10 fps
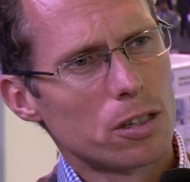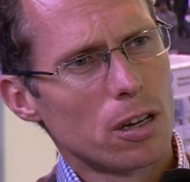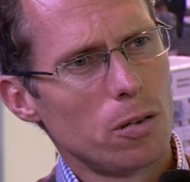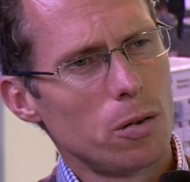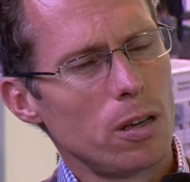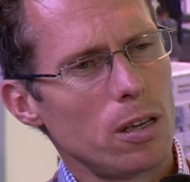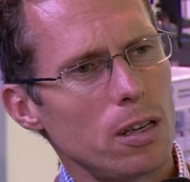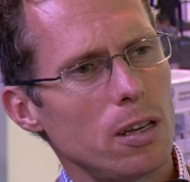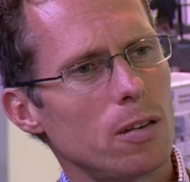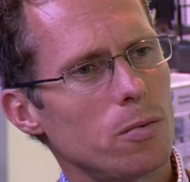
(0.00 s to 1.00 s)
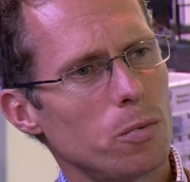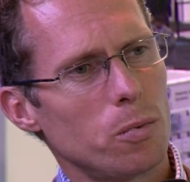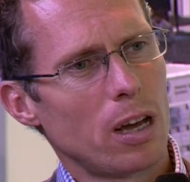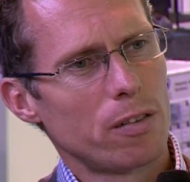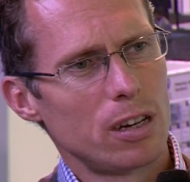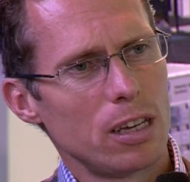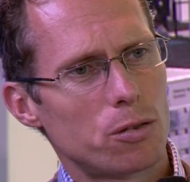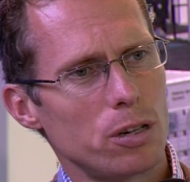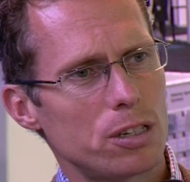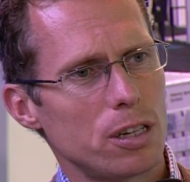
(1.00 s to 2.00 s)
so we have an
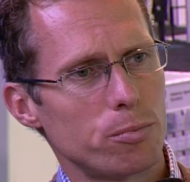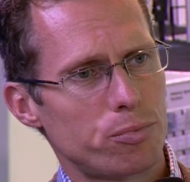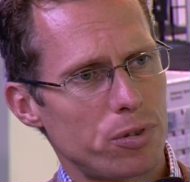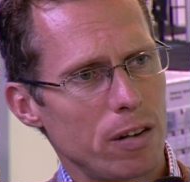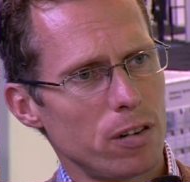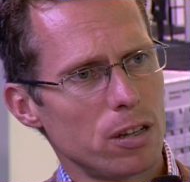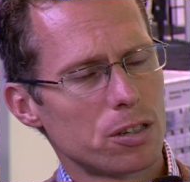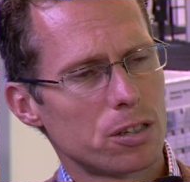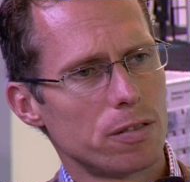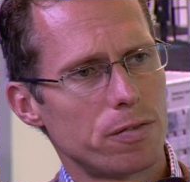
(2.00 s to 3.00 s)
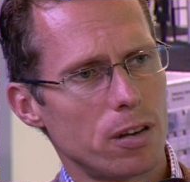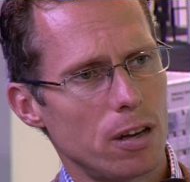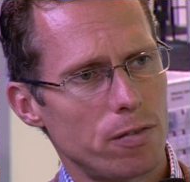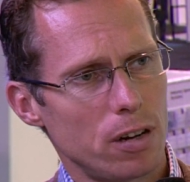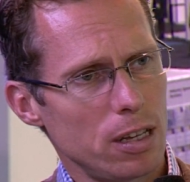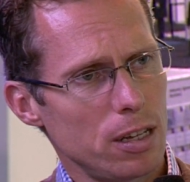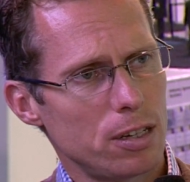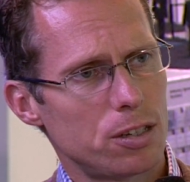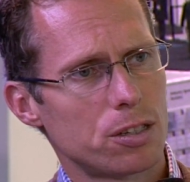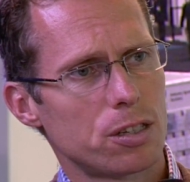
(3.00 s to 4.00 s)
increasing prevalence of
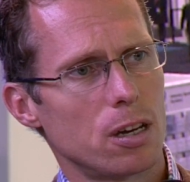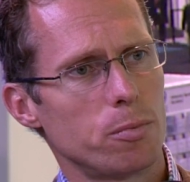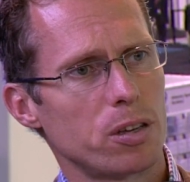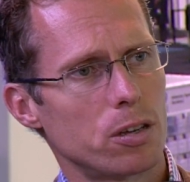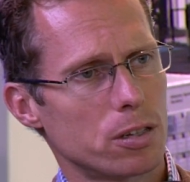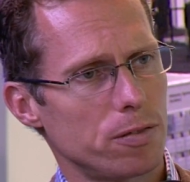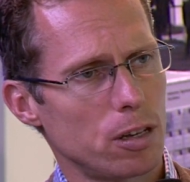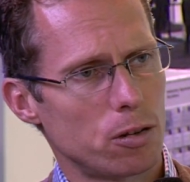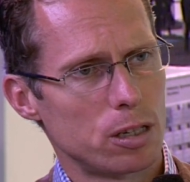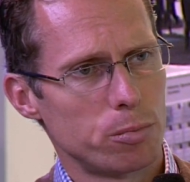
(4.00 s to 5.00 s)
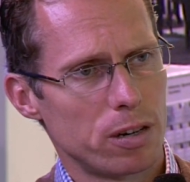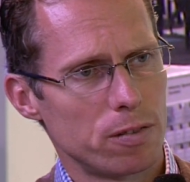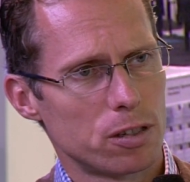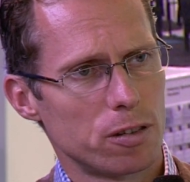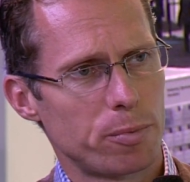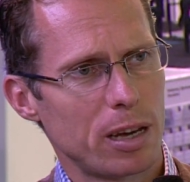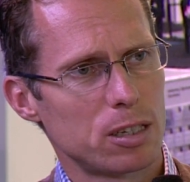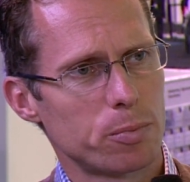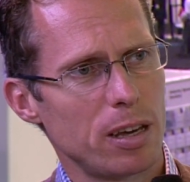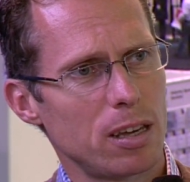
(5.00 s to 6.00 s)
leads because of an increasing prevalence of
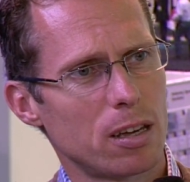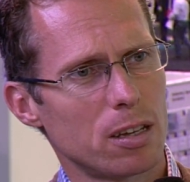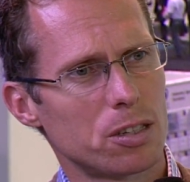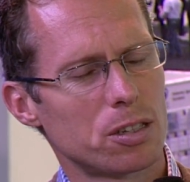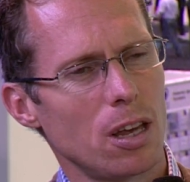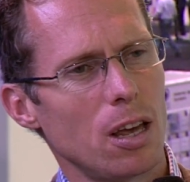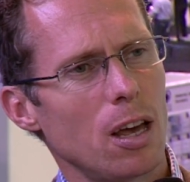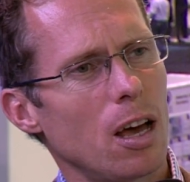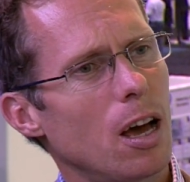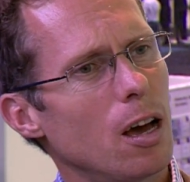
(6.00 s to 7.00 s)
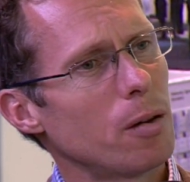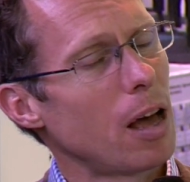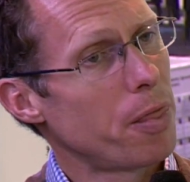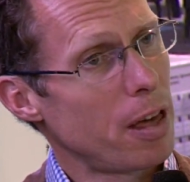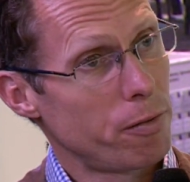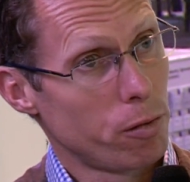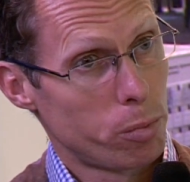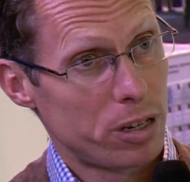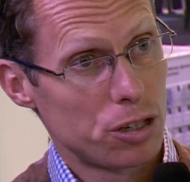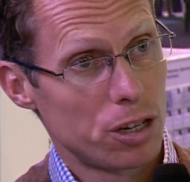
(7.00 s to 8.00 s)
pacemakers, and therefore
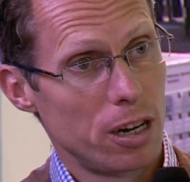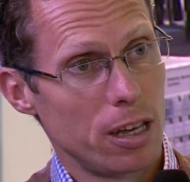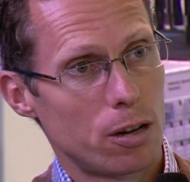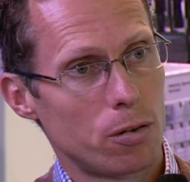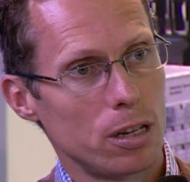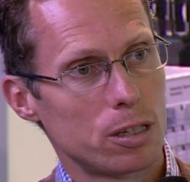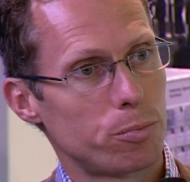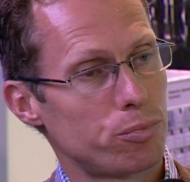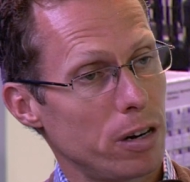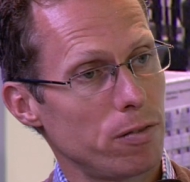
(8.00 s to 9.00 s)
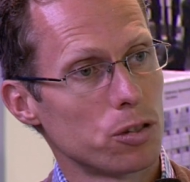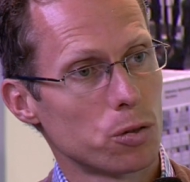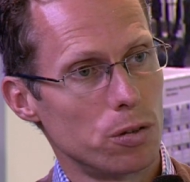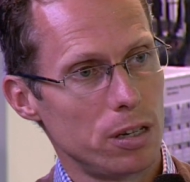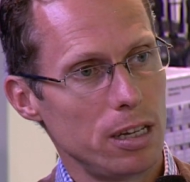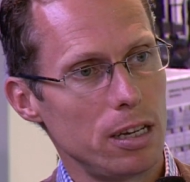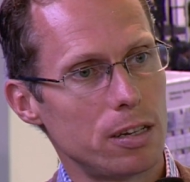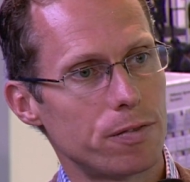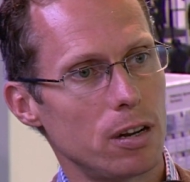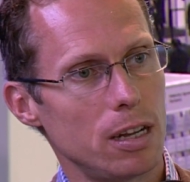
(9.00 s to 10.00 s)
potentially an increased prevalence or need
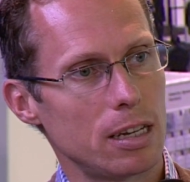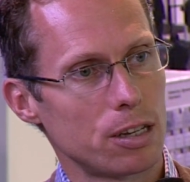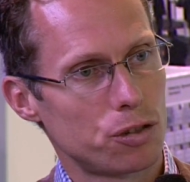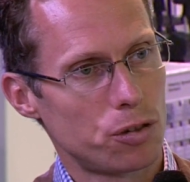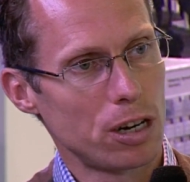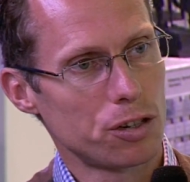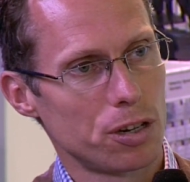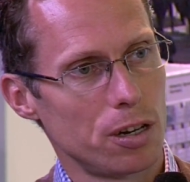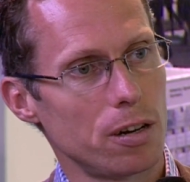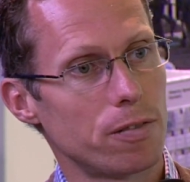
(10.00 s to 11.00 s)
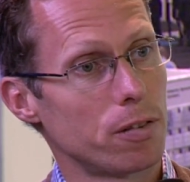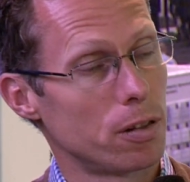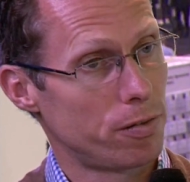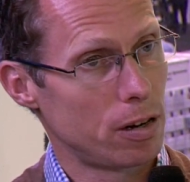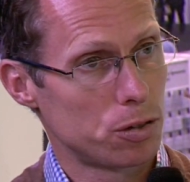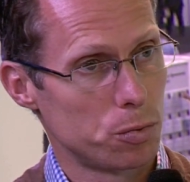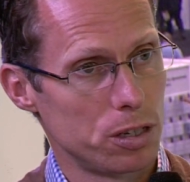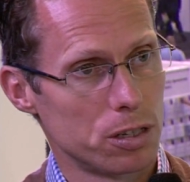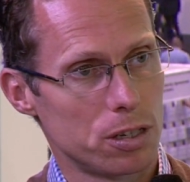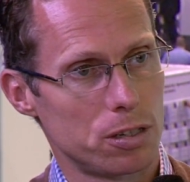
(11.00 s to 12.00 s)
for lead extraction for the various
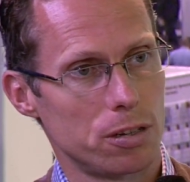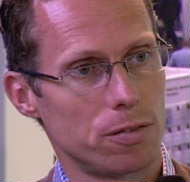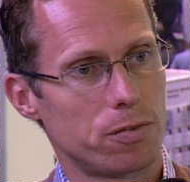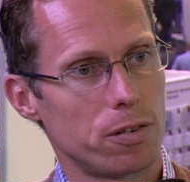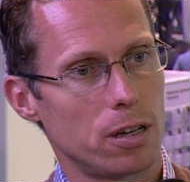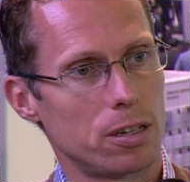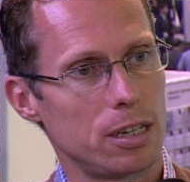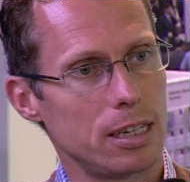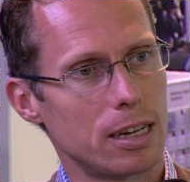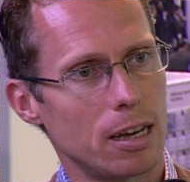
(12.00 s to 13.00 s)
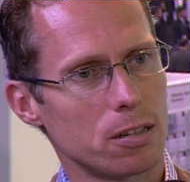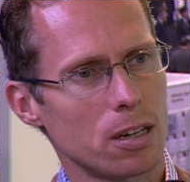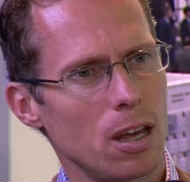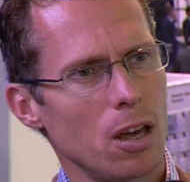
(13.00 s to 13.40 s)
reasons as you've detailed.